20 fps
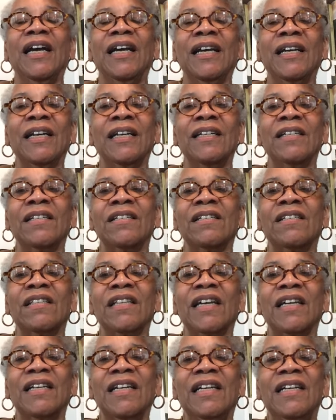is
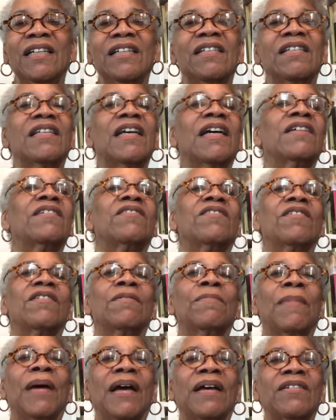that he says to
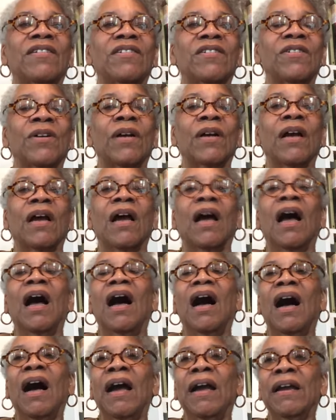the master,
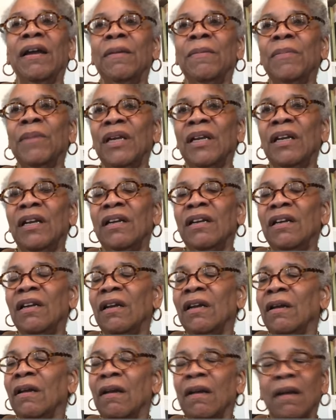I am
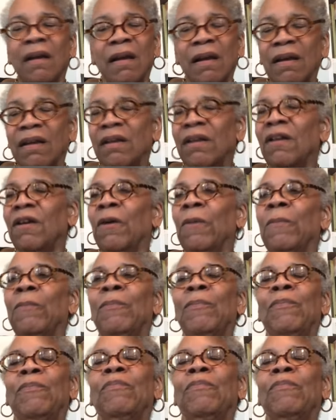eating, you know,